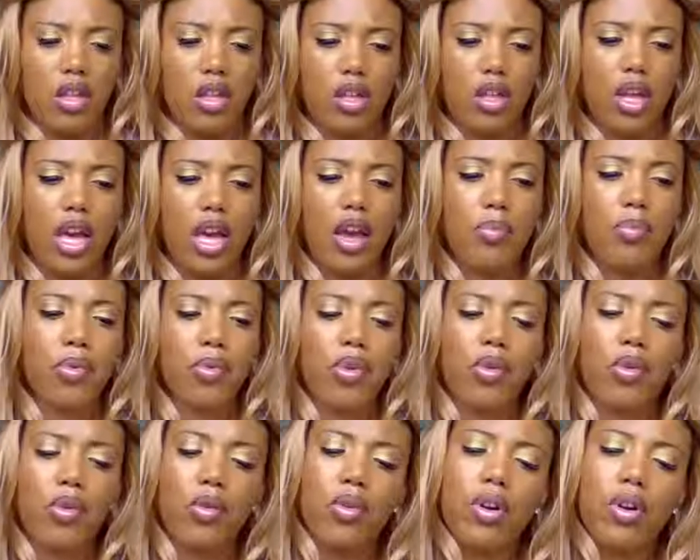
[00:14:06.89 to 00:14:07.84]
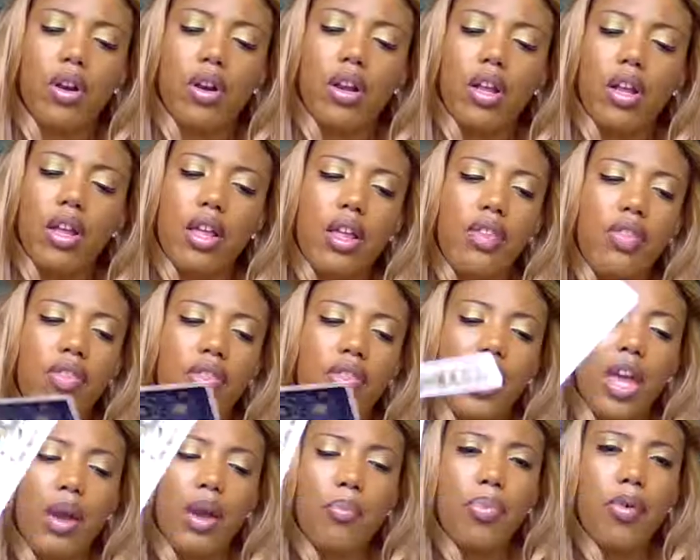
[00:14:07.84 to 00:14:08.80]
Capricorn. The
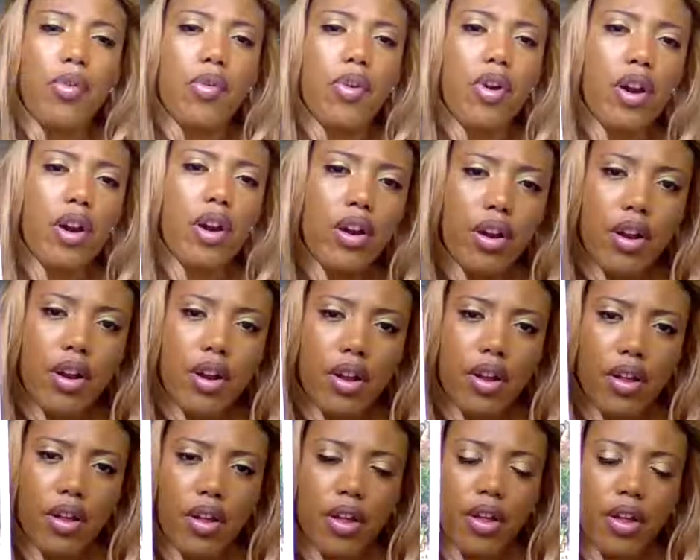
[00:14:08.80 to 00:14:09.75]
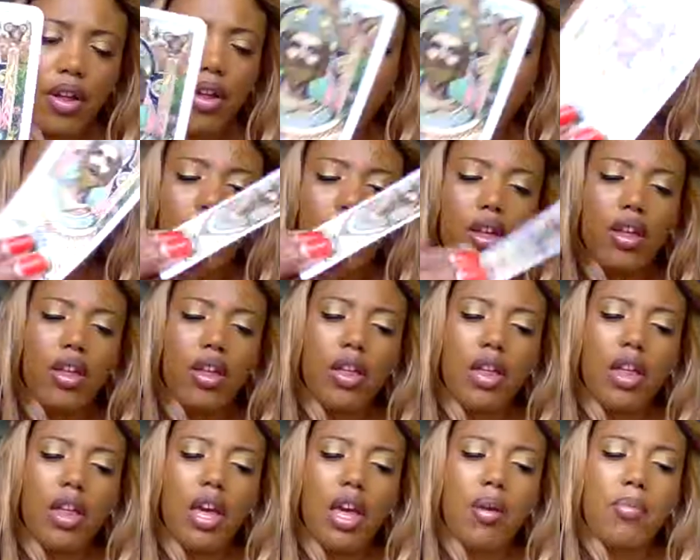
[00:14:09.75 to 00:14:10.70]
Emperor
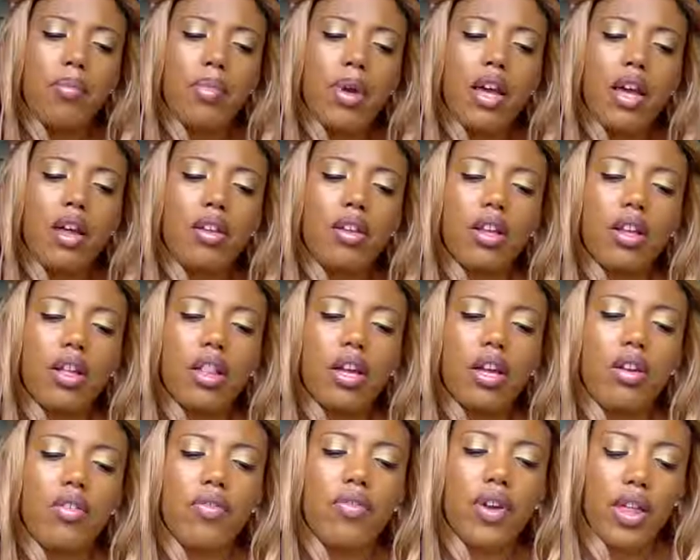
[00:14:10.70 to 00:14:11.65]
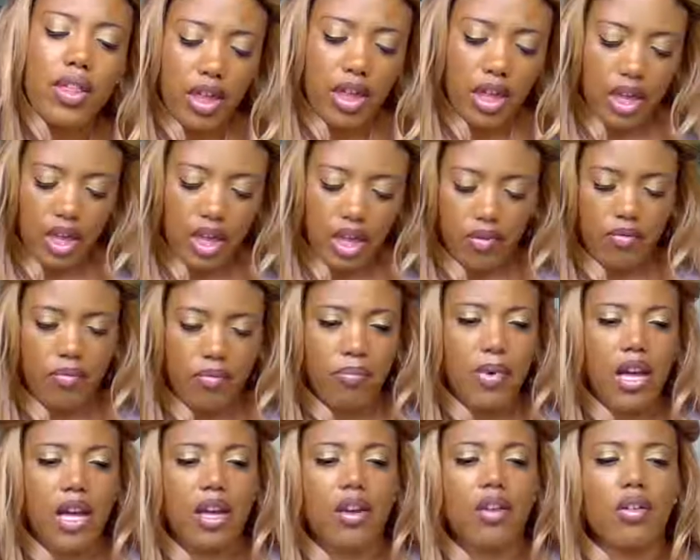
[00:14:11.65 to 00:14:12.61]
came out to clarify the King of
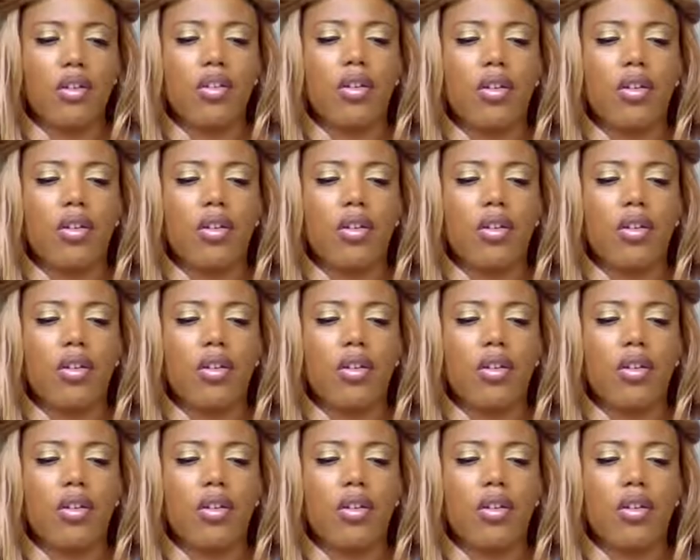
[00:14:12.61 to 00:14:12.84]
Michael.